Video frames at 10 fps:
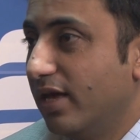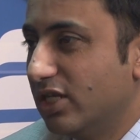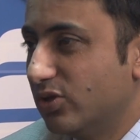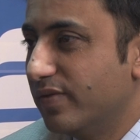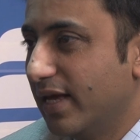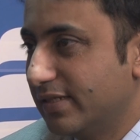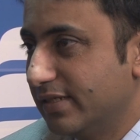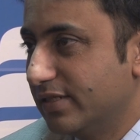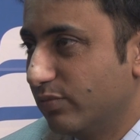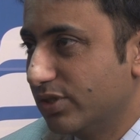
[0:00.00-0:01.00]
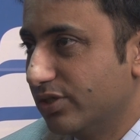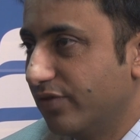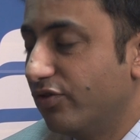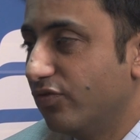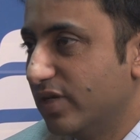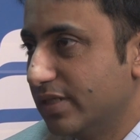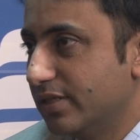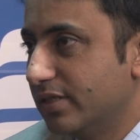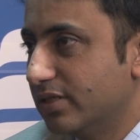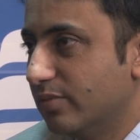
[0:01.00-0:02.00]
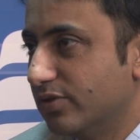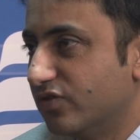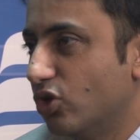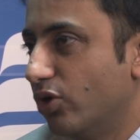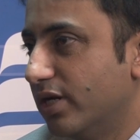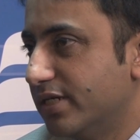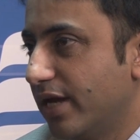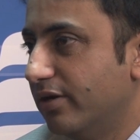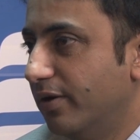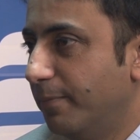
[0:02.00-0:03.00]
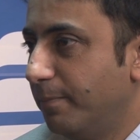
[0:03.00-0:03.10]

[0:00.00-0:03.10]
And so in that sense, it was a different visit in terms of tone and tenor.